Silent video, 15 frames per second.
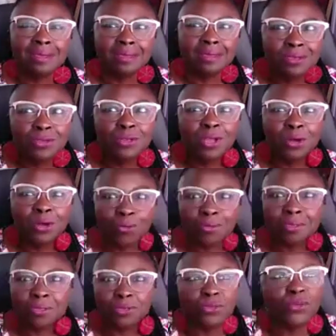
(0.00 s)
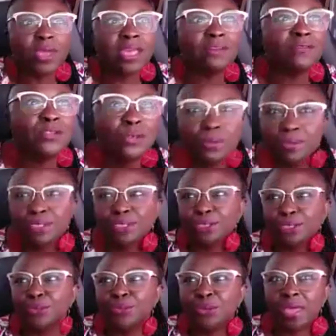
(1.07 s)
You know, you have
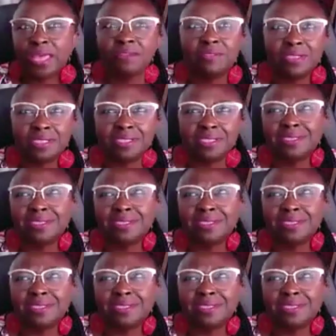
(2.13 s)
YouTube, you have this.